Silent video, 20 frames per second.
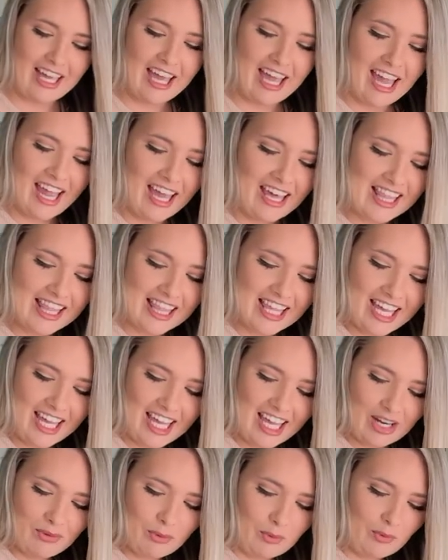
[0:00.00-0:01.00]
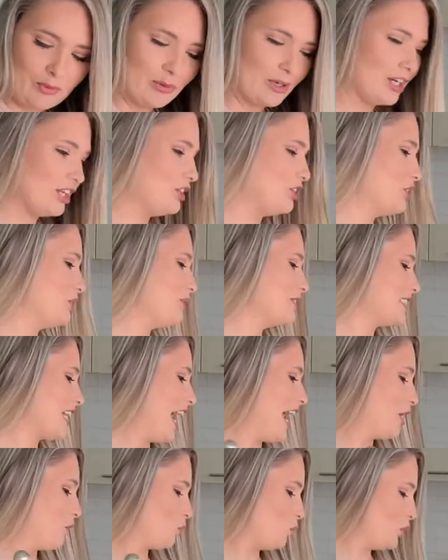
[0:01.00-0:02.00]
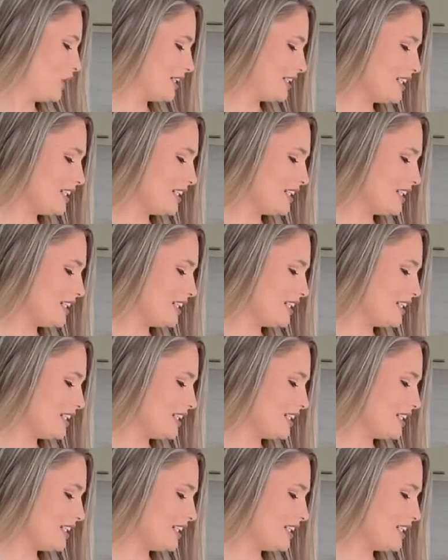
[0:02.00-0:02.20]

And then what we wanna do is add one